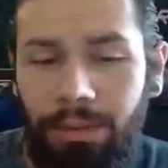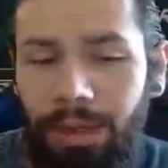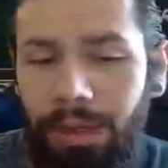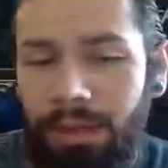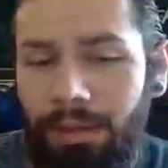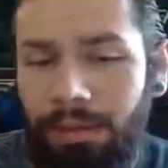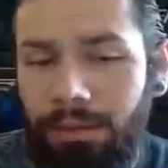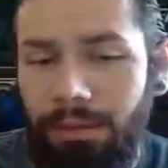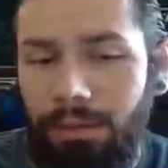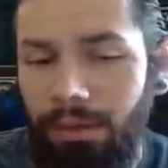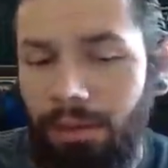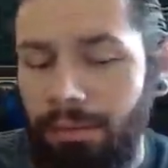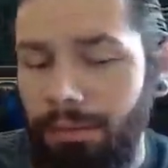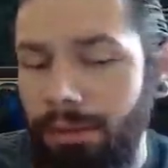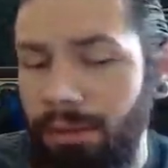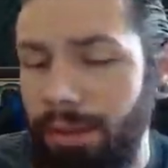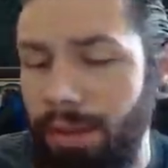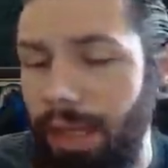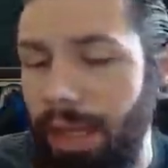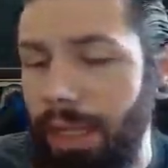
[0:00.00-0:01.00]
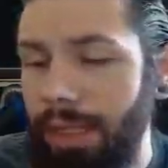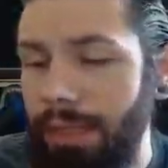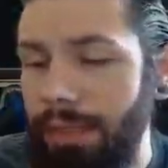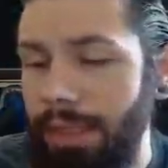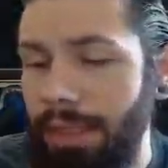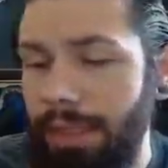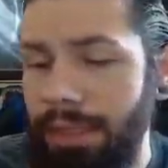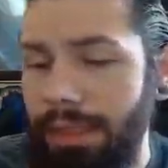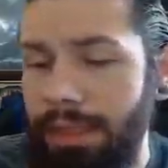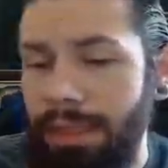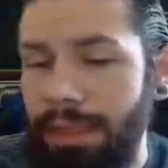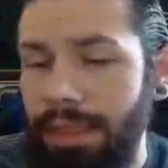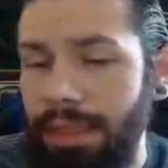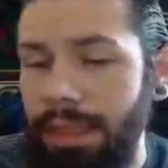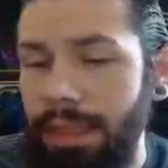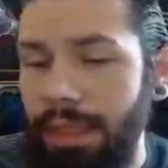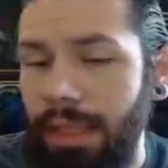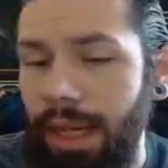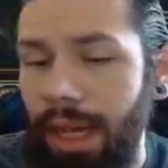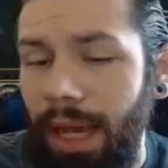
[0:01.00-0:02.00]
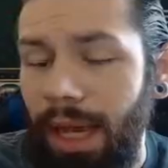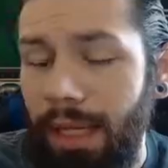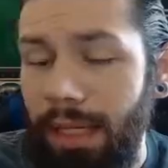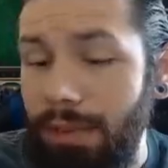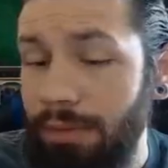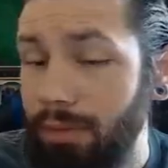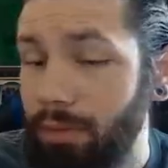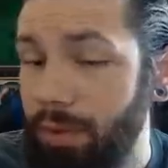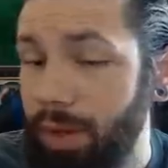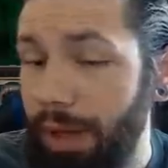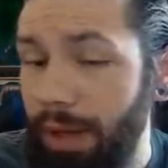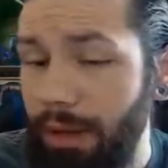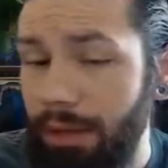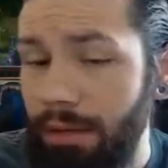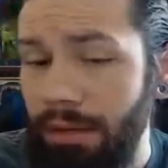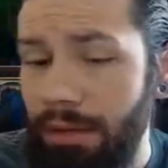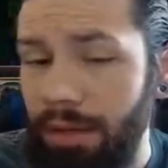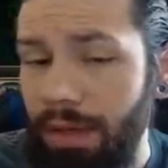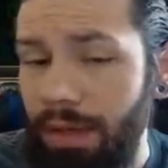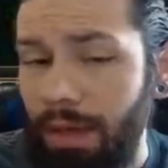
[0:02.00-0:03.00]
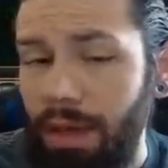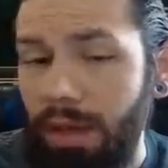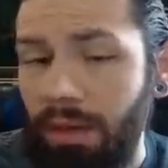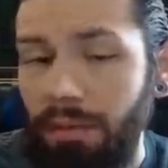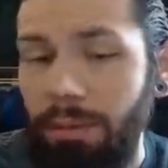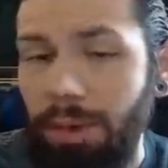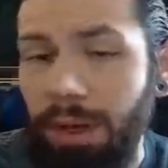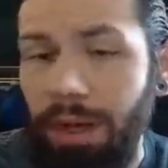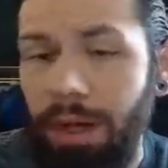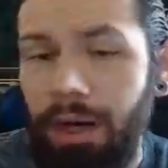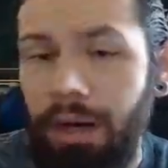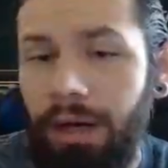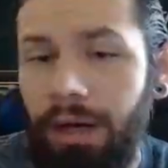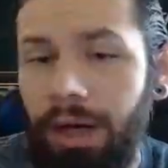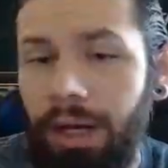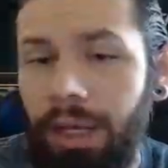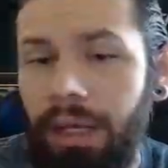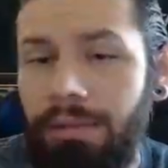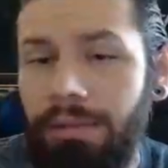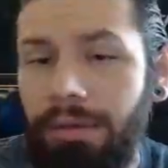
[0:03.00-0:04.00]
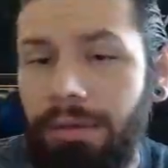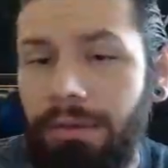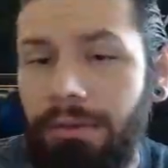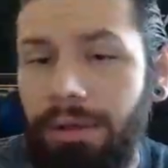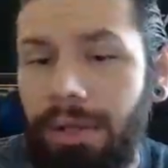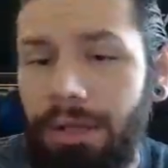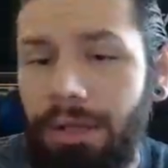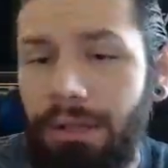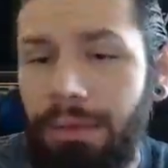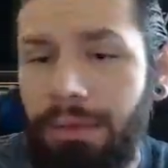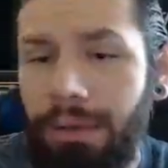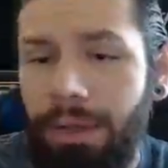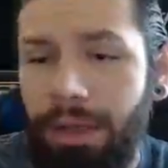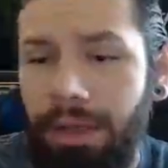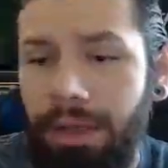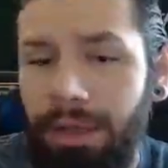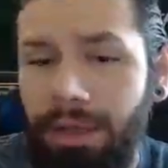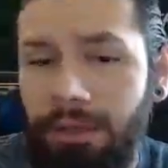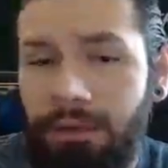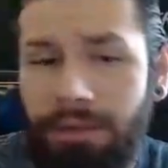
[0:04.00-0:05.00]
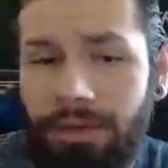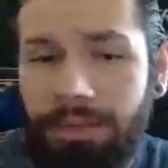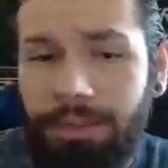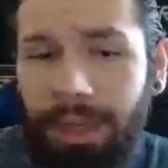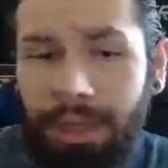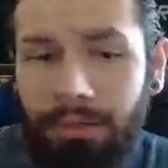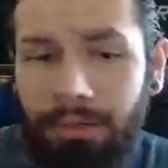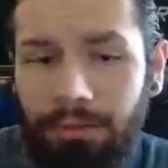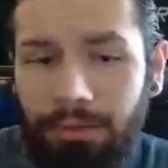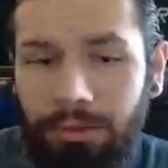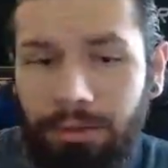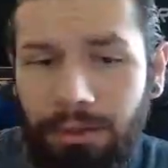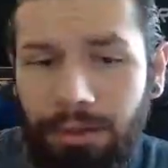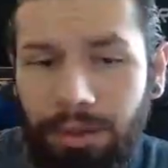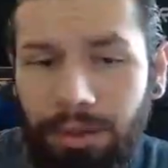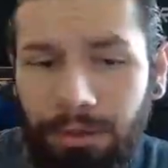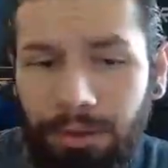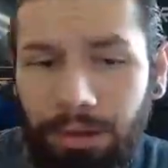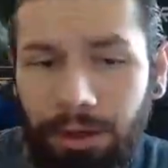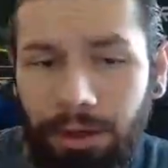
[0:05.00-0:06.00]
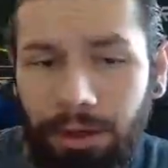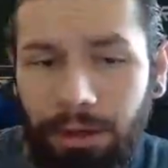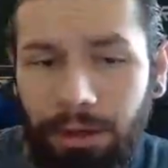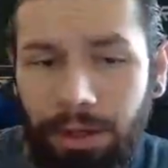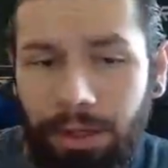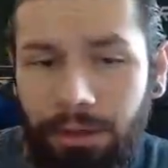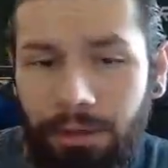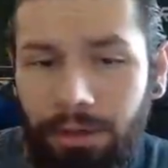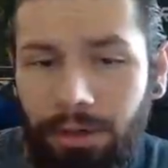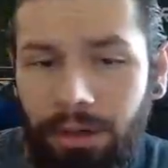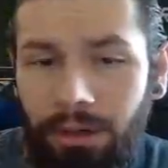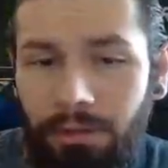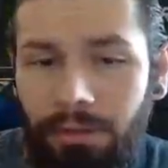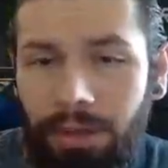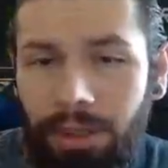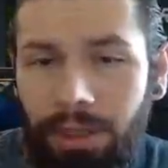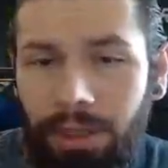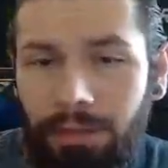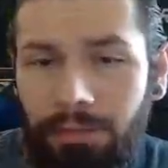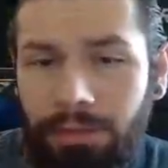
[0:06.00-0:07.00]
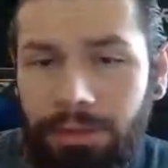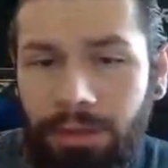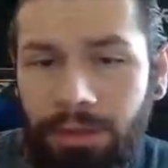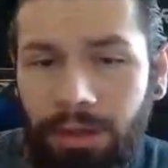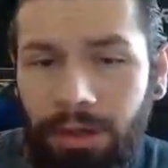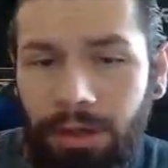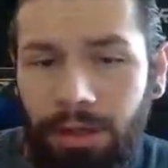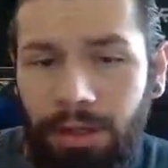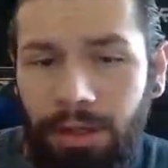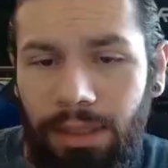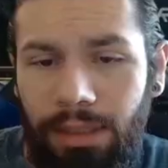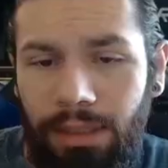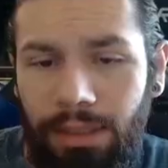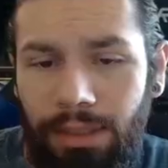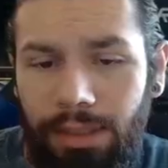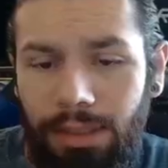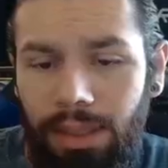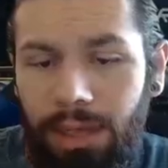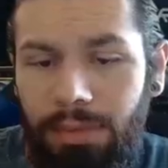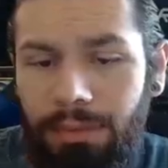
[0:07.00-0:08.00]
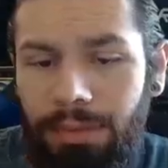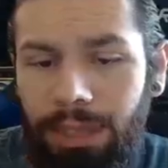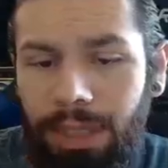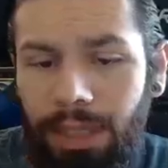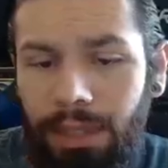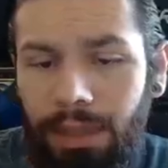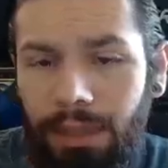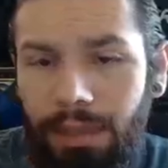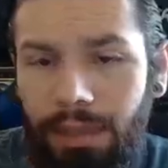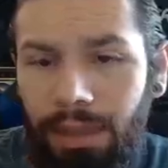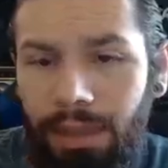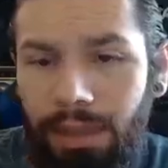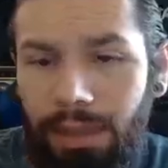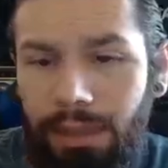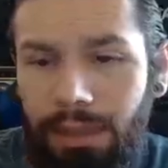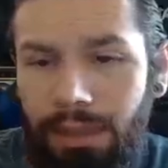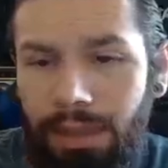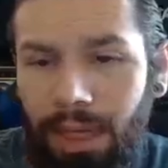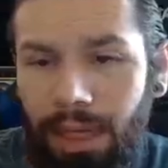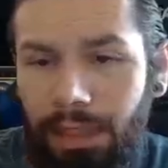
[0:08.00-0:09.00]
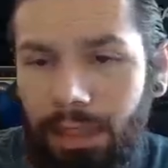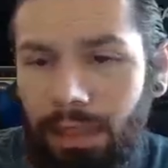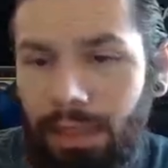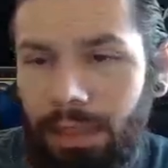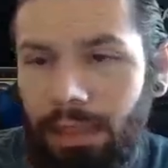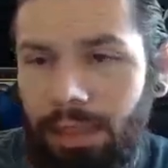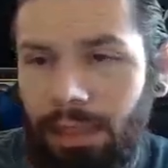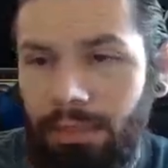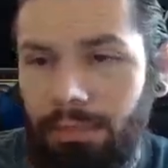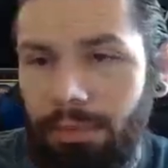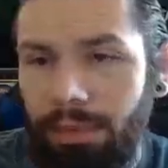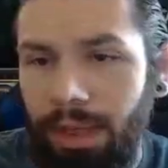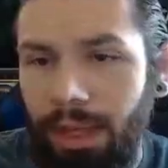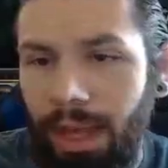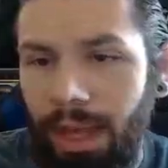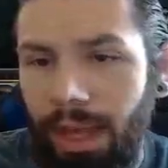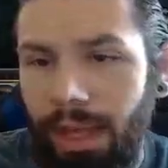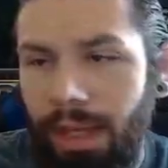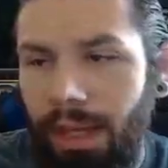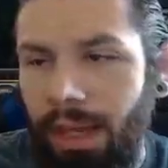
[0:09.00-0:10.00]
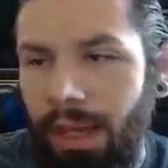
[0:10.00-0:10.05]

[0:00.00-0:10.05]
normal SST as well. where if you just want to use Spectral Shield Throw and you don't want to use Trathus, the same thing does technically apply.